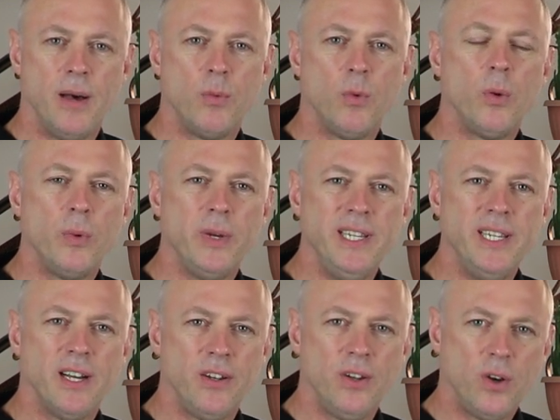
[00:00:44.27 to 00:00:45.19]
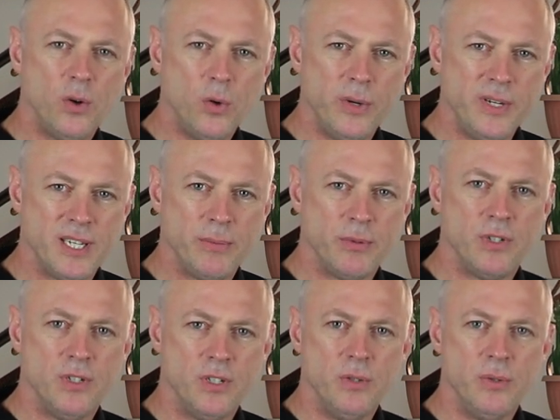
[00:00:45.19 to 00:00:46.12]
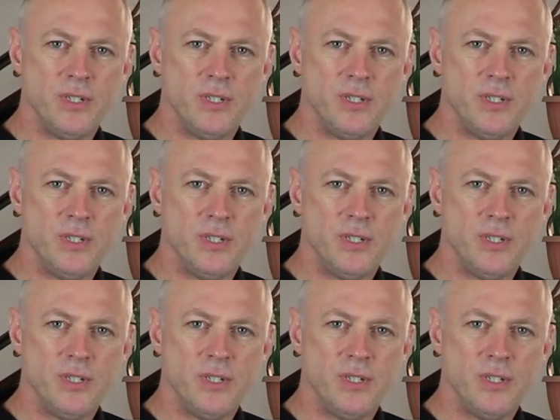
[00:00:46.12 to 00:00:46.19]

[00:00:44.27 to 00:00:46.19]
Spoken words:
What we are not always able to do